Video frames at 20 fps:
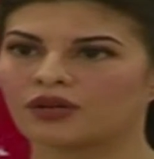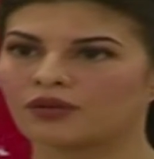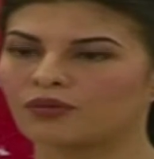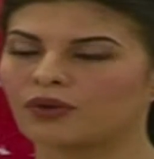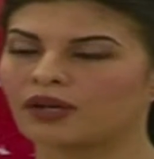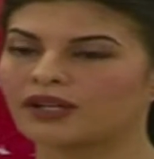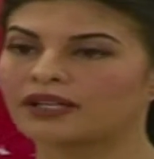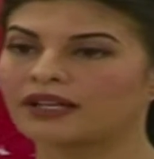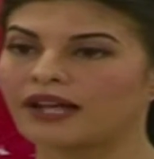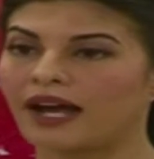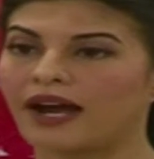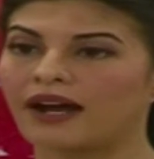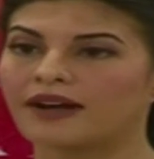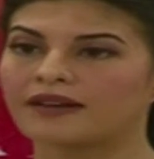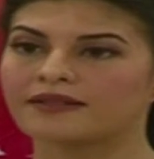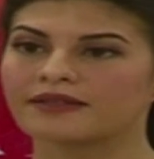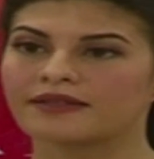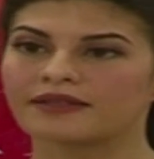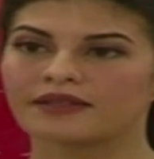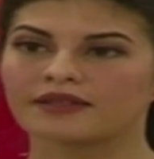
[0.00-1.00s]
what he
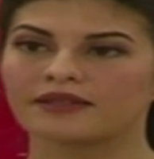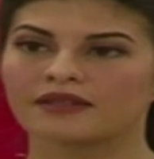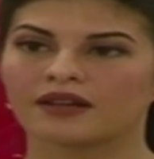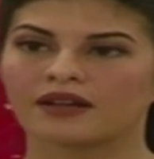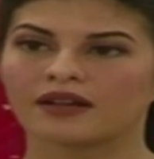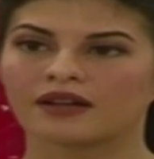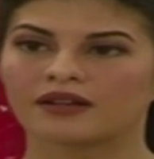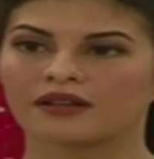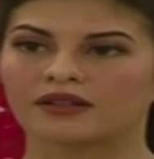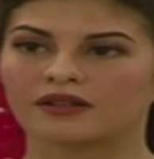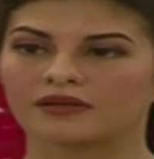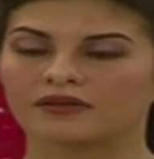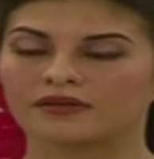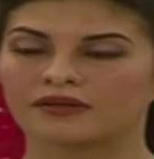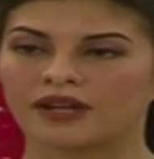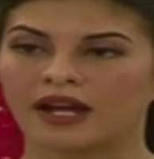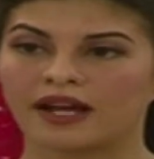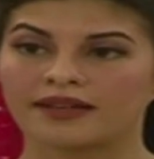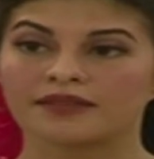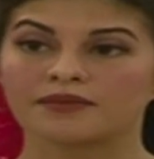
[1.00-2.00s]
has
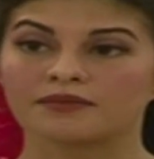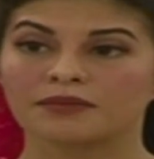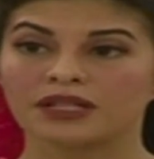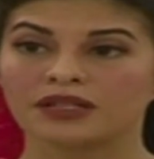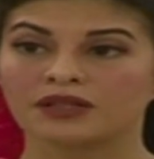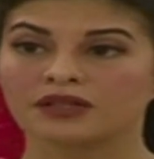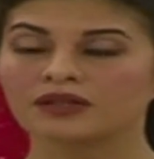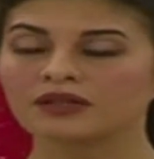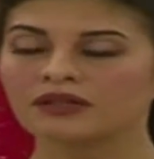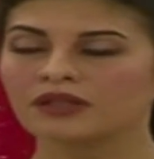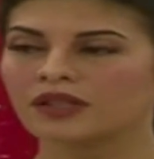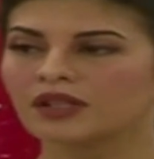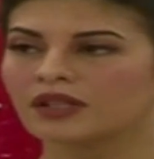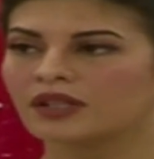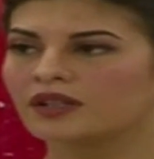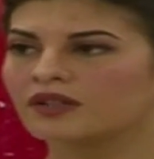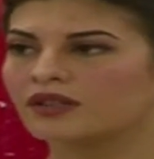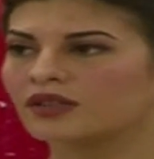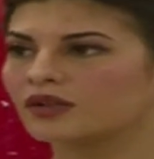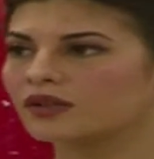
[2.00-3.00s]
as a meal.
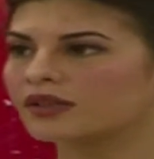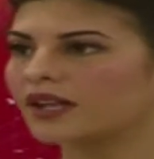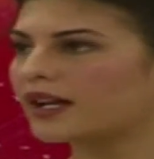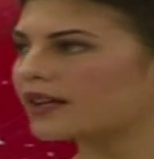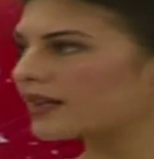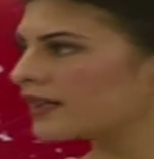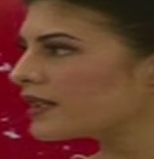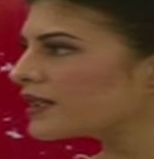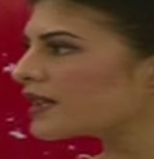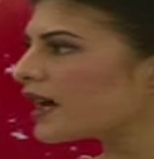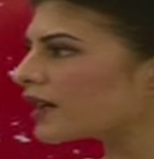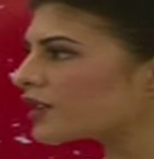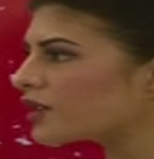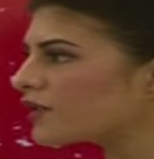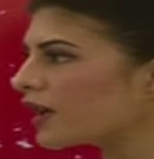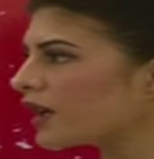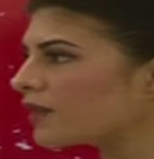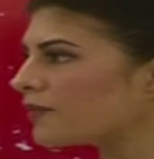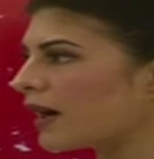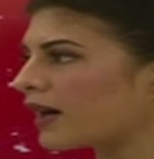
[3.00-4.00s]
So that is actually
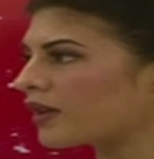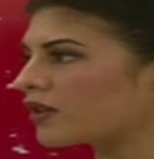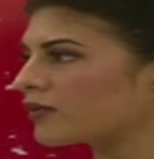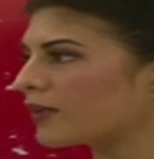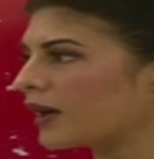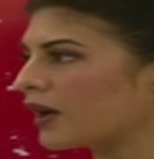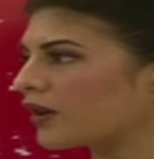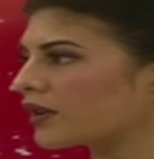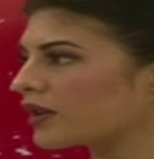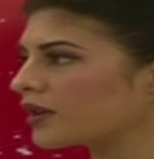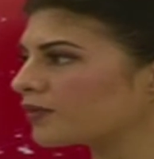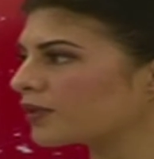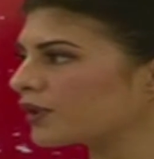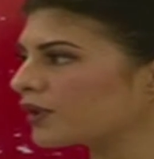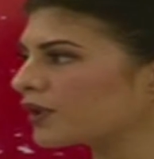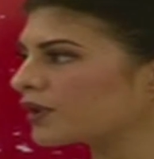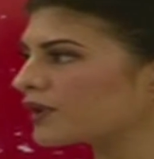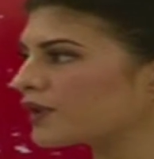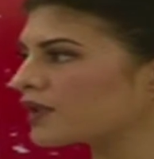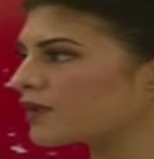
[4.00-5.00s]
very macrobiotic,
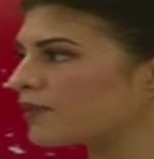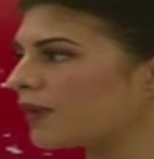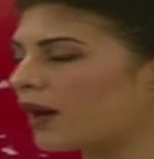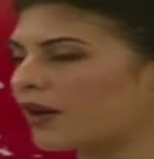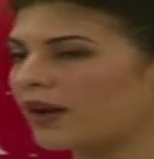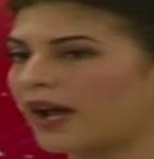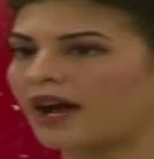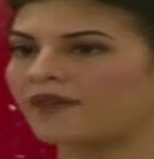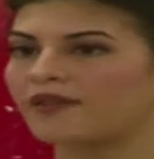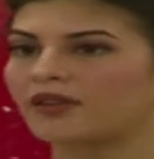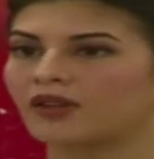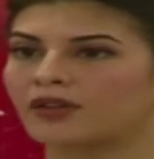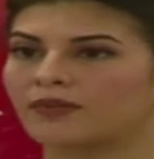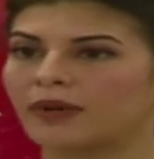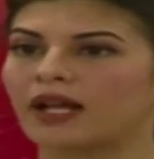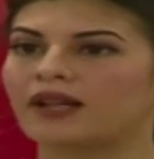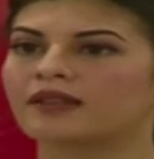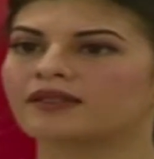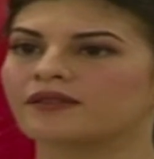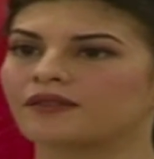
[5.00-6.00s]
because it's about having your
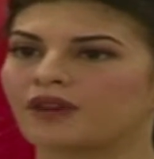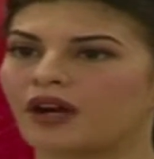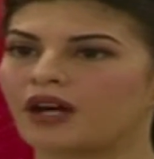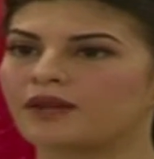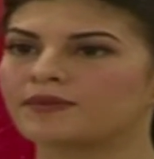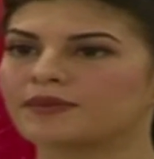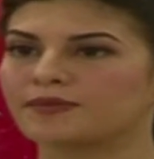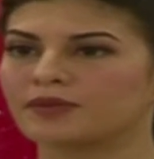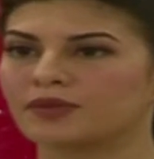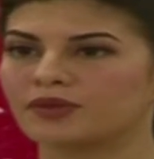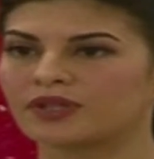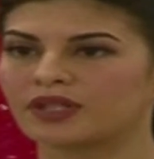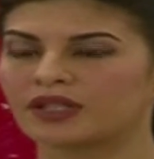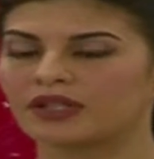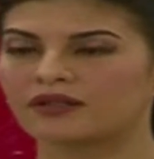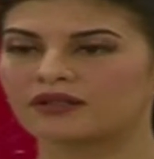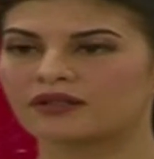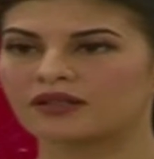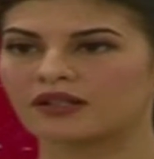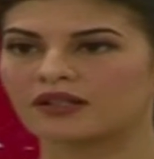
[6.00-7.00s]
balance of carbs,
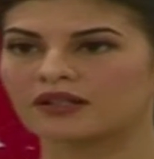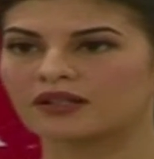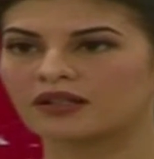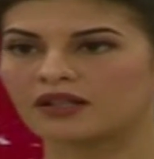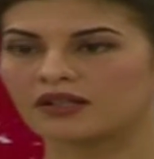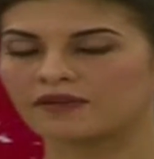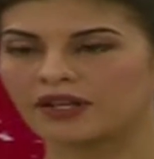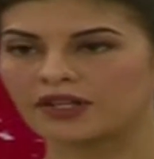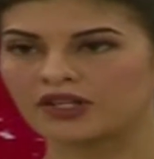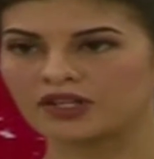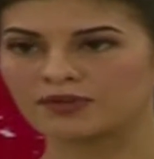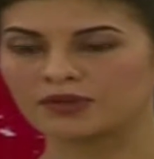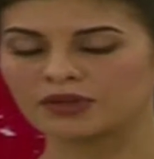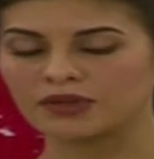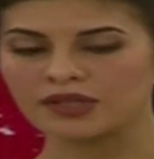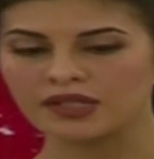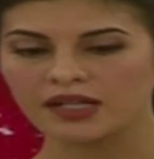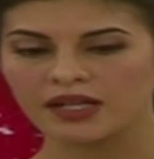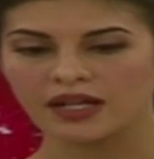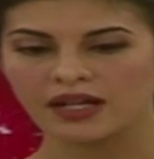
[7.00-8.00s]
proteins, and
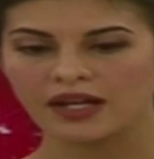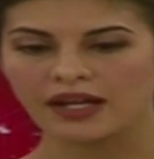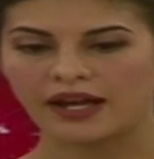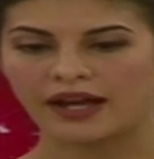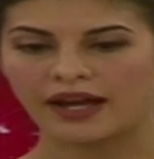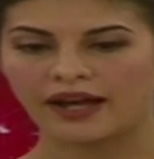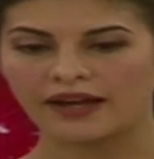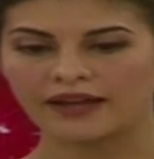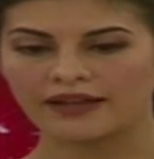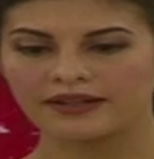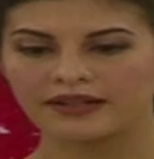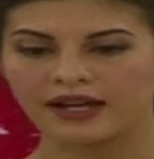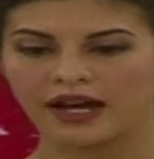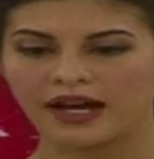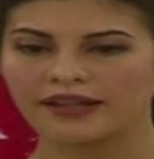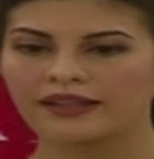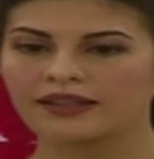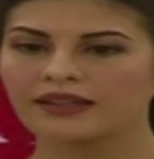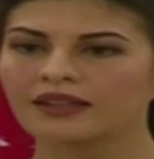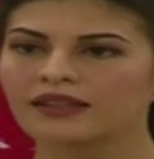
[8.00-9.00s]
vegetables. And
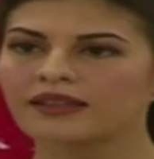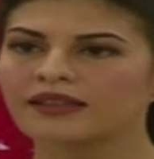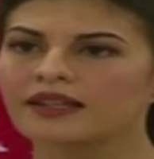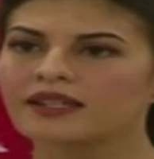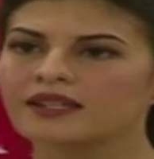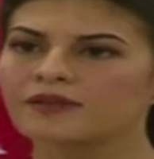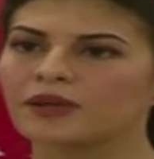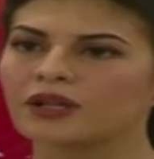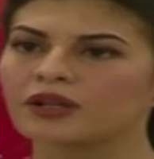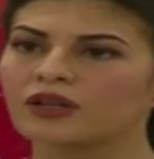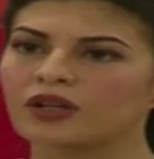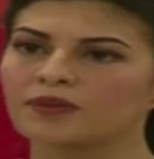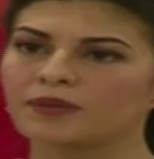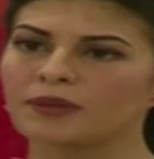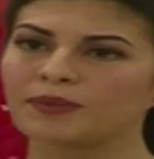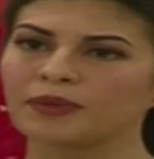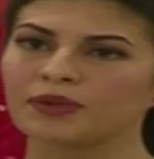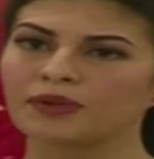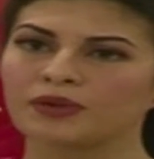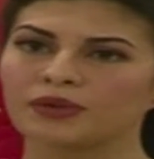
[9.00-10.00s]
I think that's what a lot of
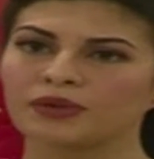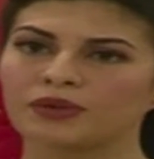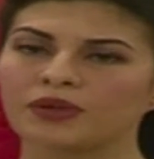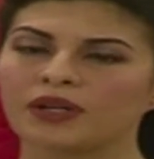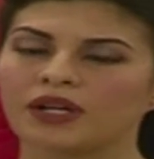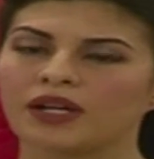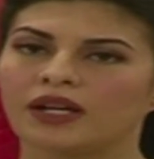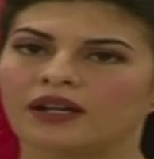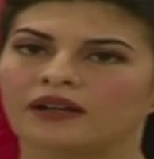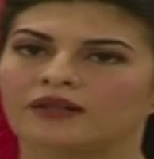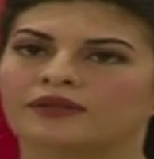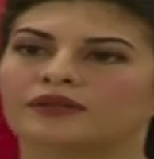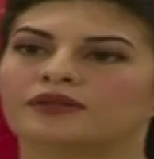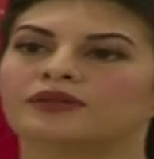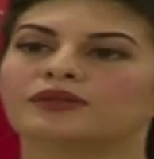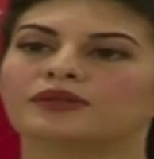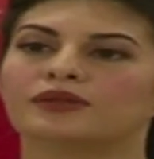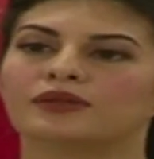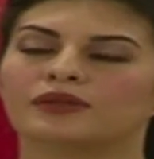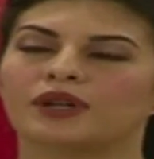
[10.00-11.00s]
people who
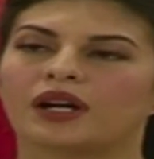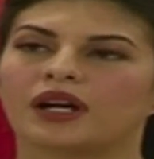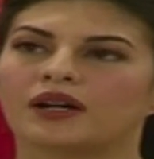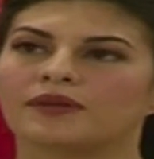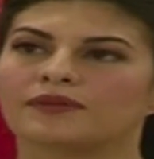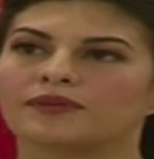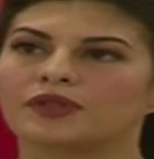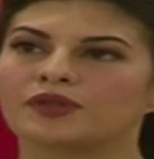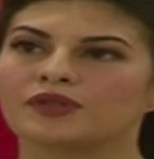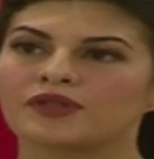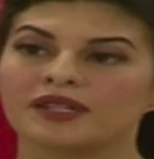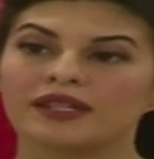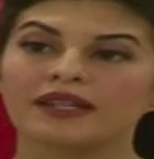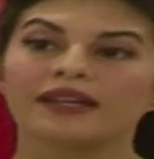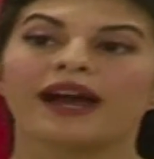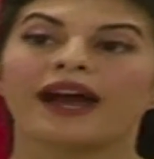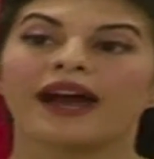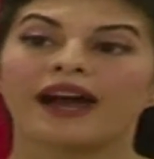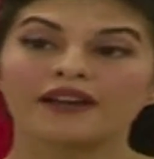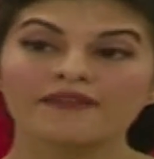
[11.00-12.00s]
you see
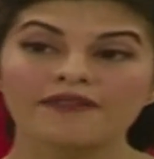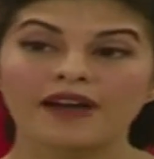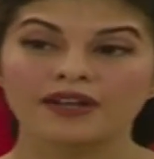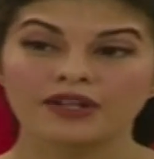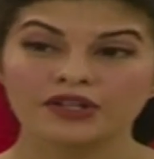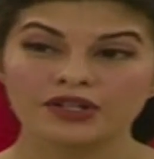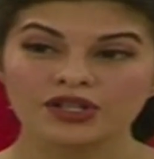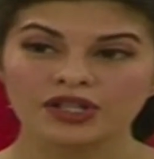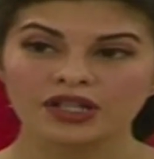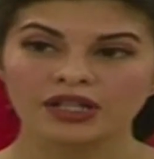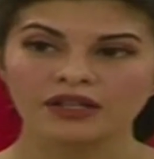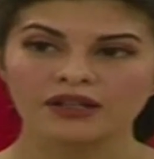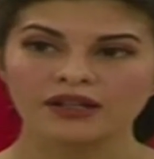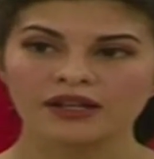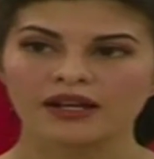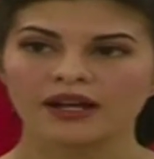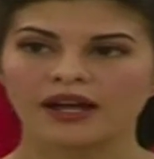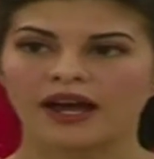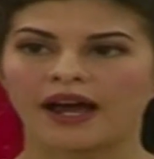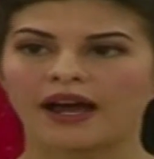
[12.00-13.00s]
have energy
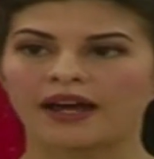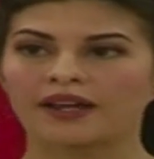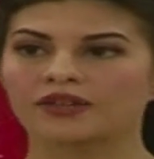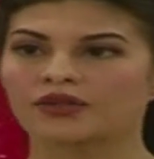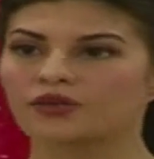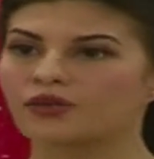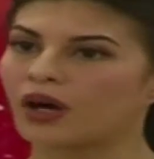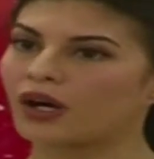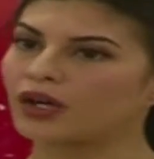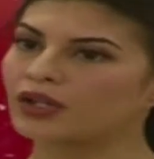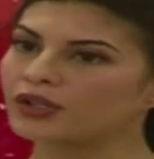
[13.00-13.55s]
and who are